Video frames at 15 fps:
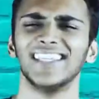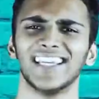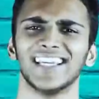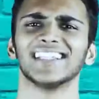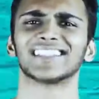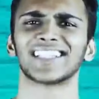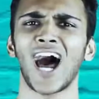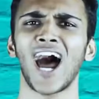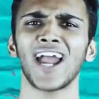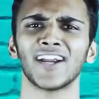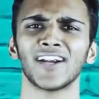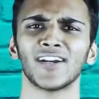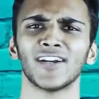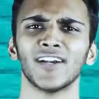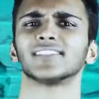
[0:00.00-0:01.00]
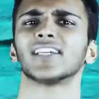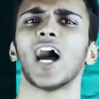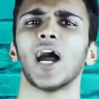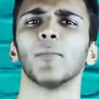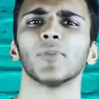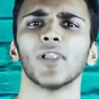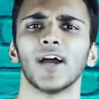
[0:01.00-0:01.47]
the entire
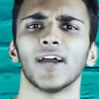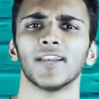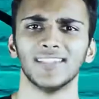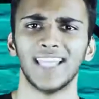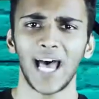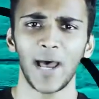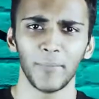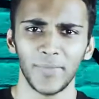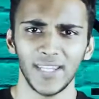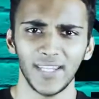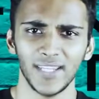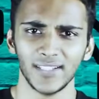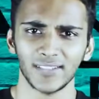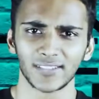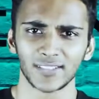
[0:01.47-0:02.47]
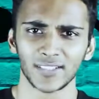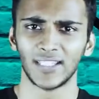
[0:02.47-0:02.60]
timeline. That means